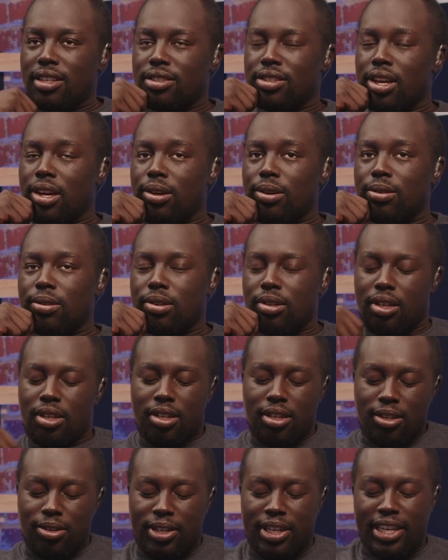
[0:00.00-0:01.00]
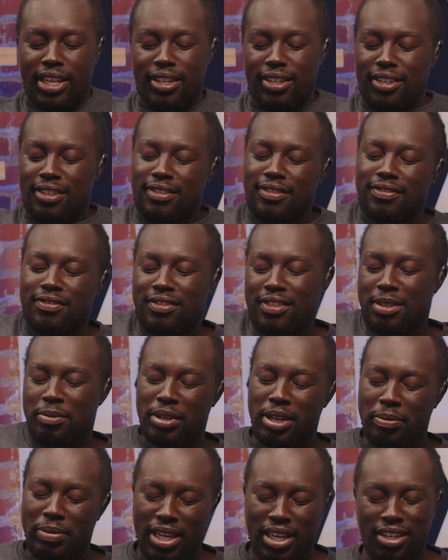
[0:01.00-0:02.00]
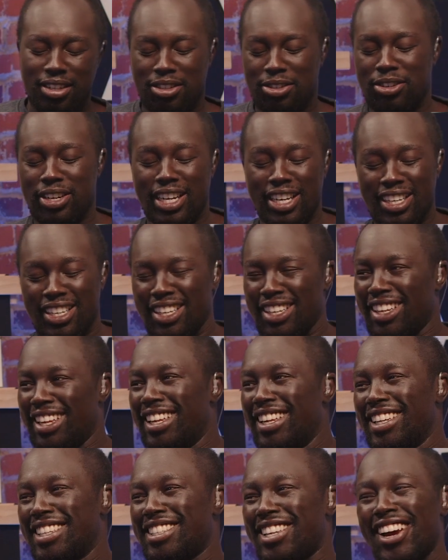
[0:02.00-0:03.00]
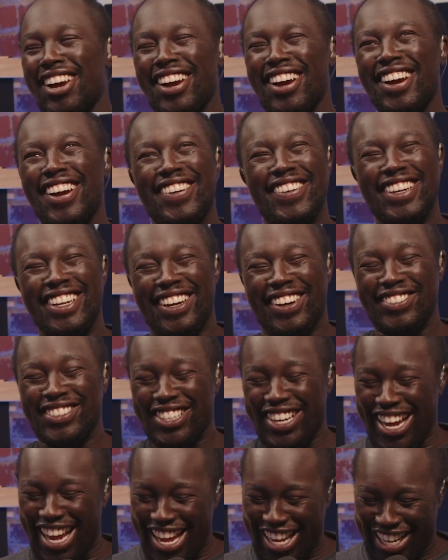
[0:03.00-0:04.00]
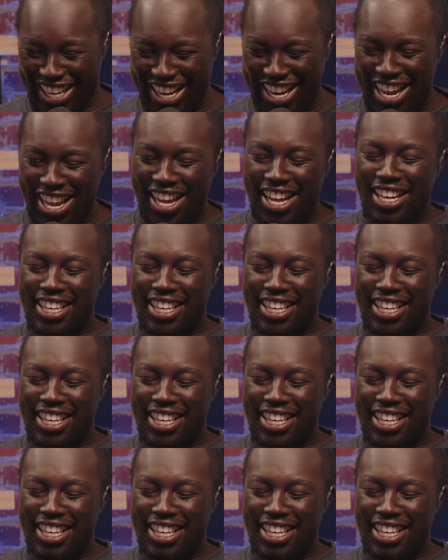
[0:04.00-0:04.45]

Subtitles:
So, okay, let me get back on track. We're already off track.